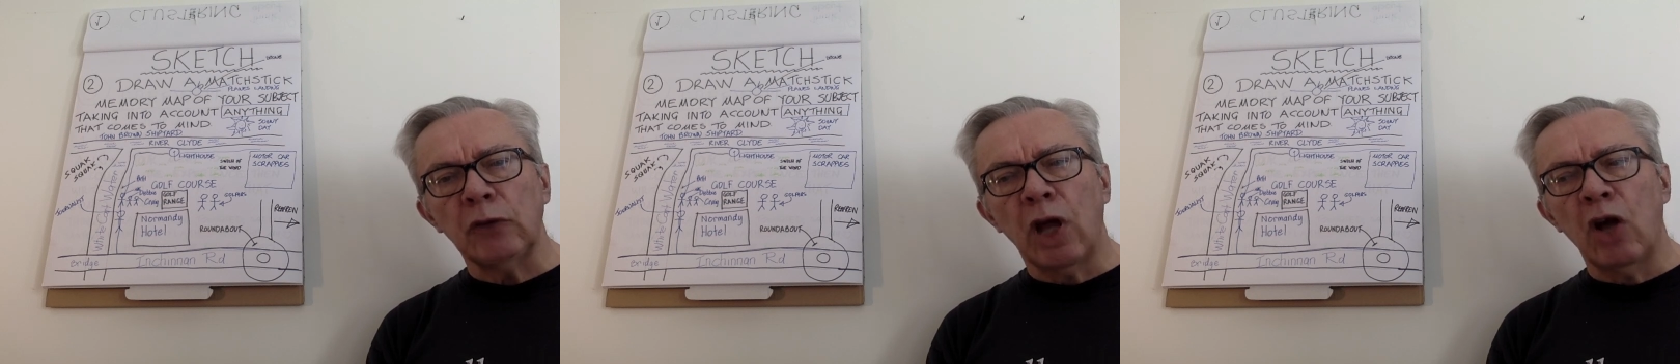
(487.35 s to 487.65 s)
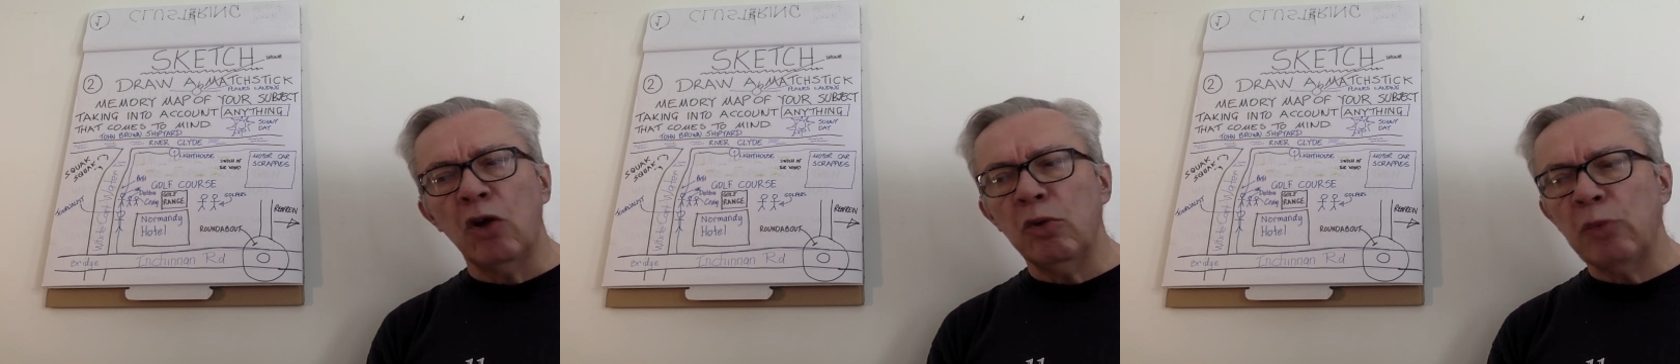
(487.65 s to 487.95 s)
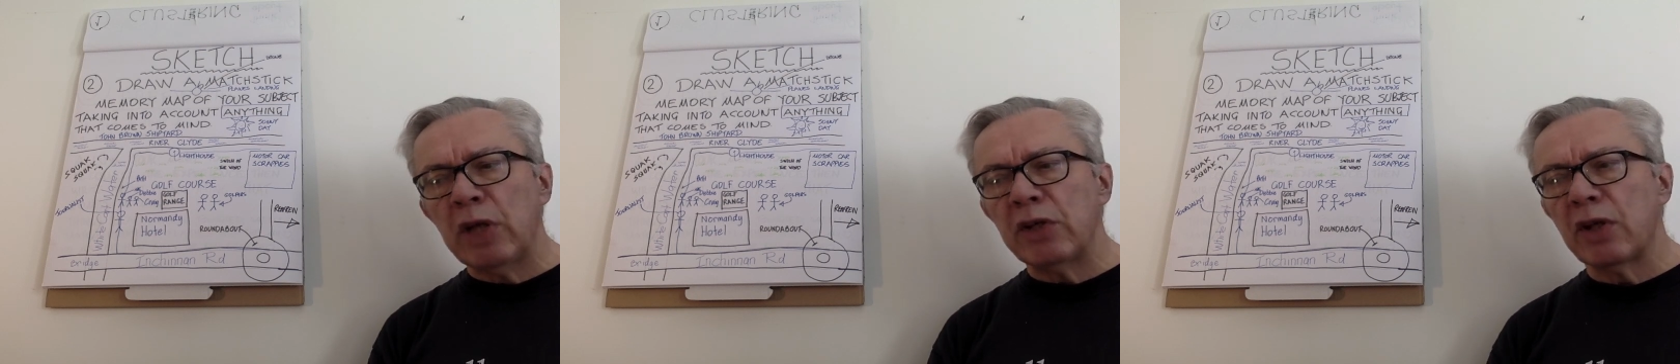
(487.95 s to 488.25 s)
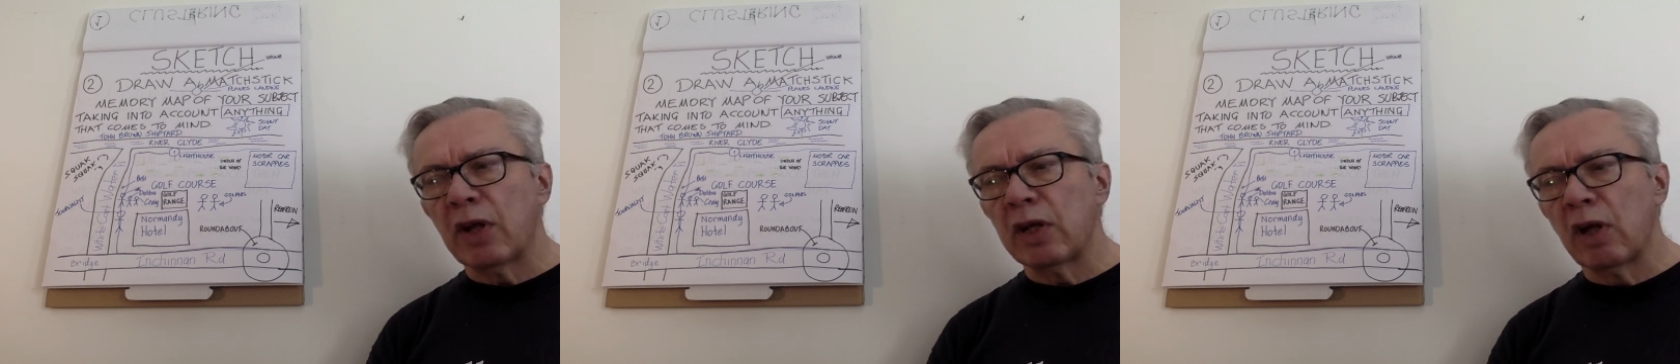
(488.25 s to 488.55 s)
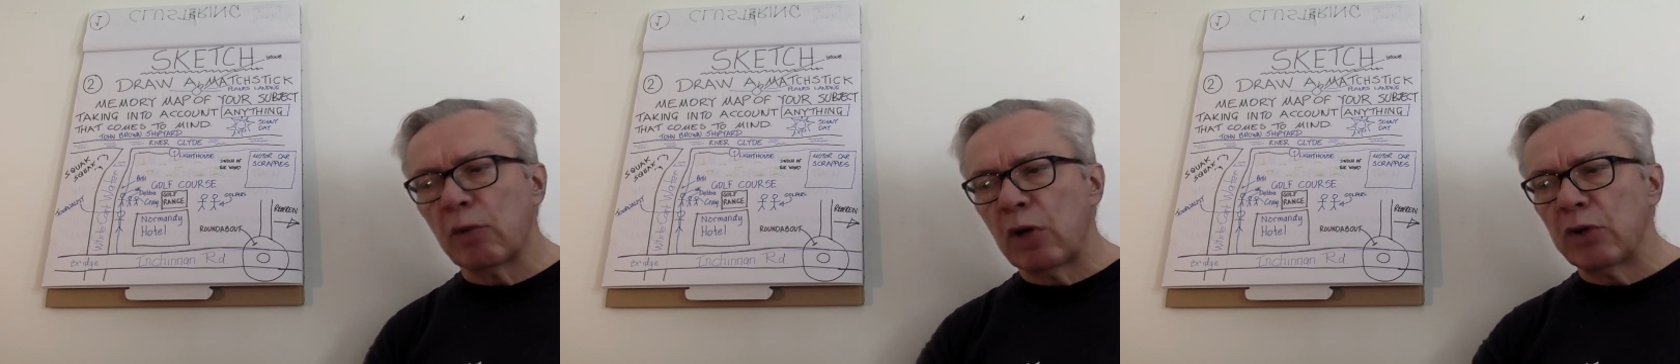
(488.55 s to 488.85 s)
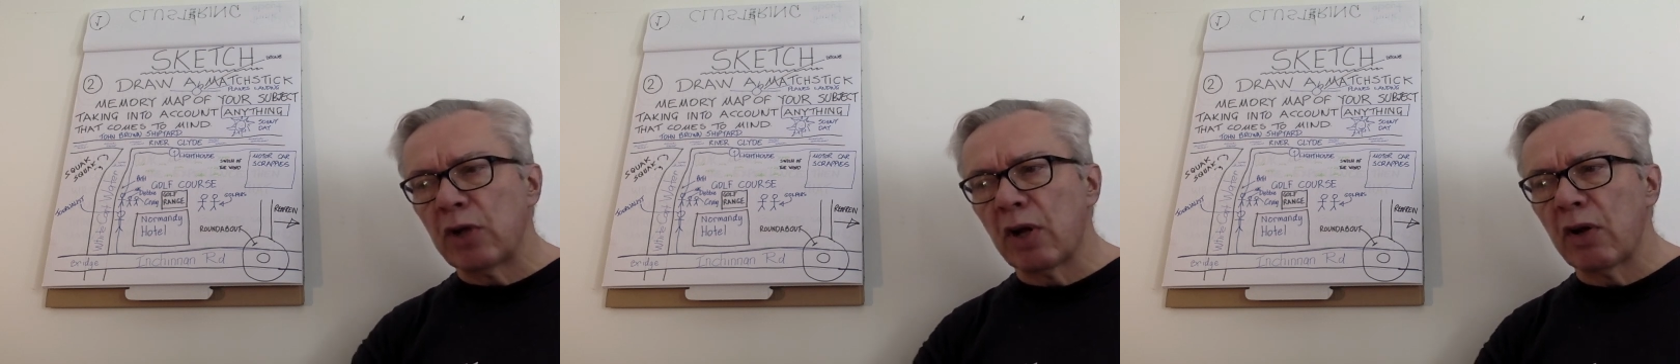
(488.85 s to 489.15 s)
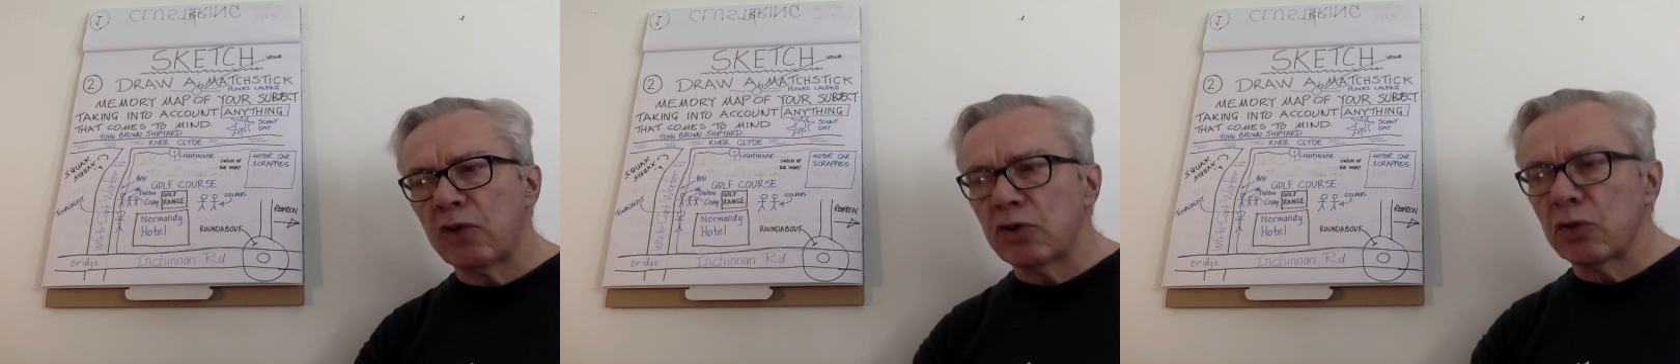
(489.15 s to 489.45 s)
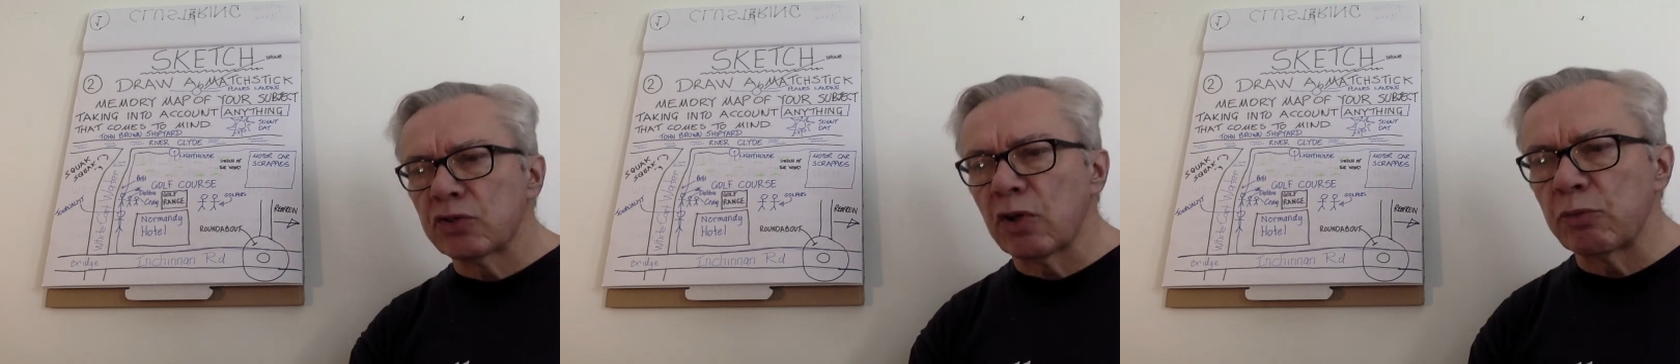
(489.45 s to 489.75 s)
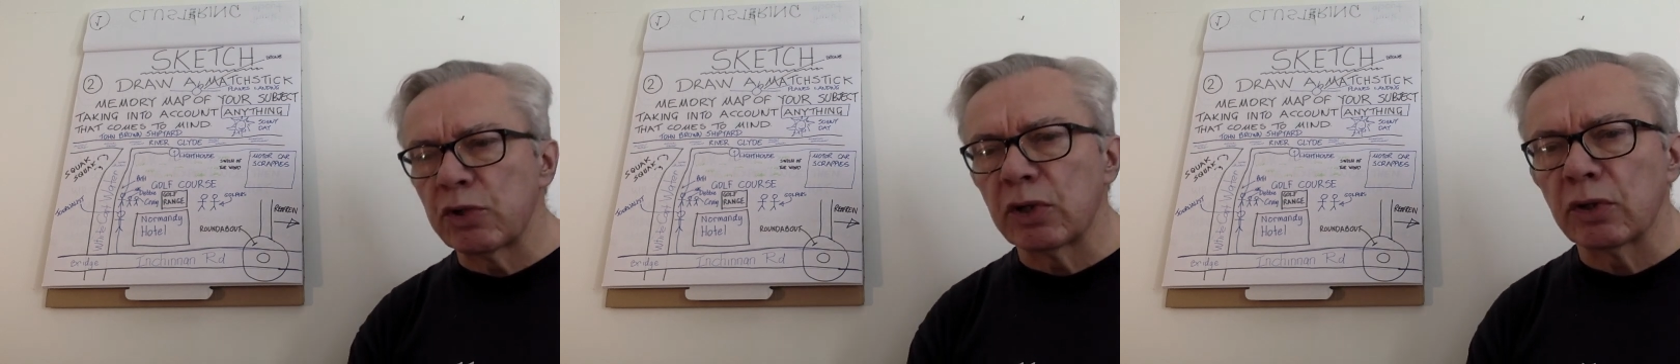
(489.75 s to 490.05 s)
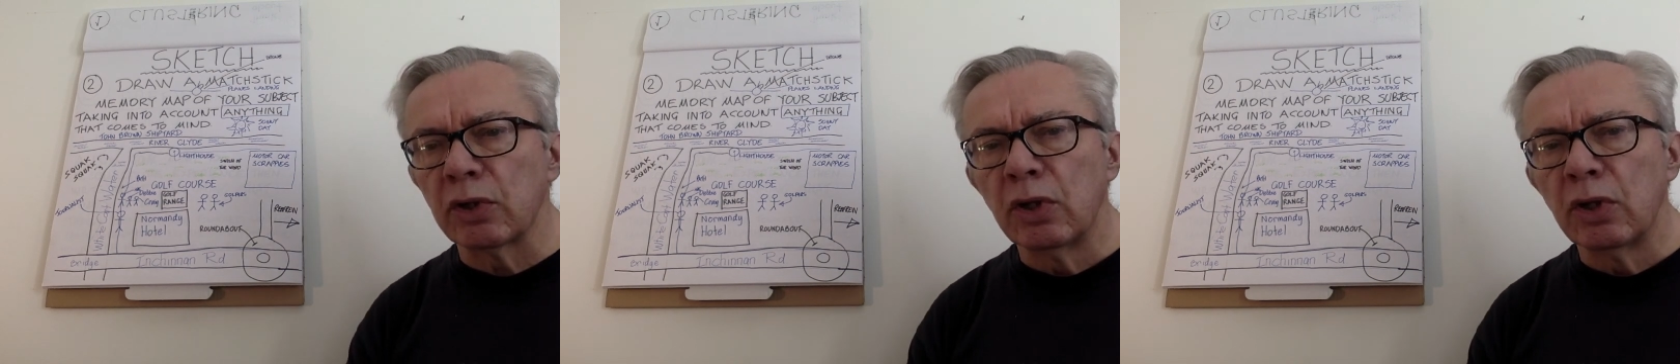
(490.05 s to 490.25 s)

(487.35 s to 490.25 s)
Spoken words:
How might you write about your original subject?